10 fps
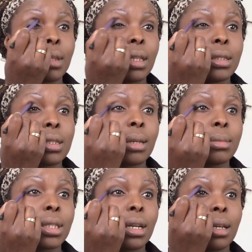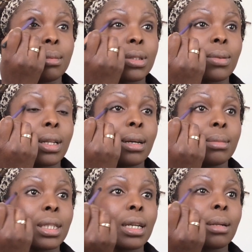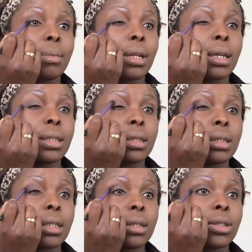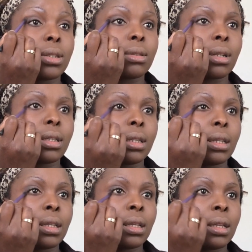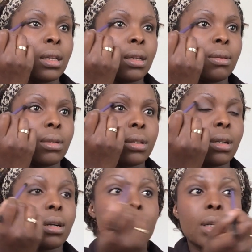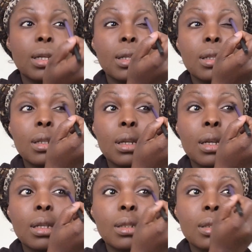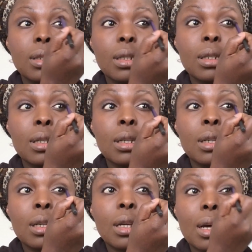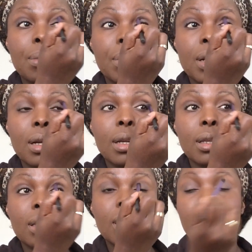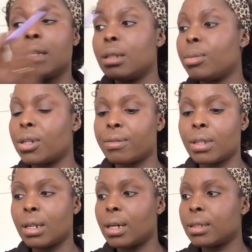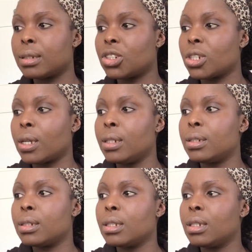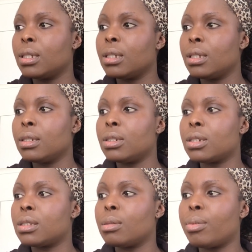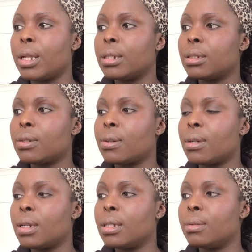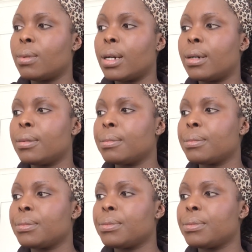And sometimes when I'm done applying this, I generally would go and apply a little bit of the lighter shade, just to blend it all in well.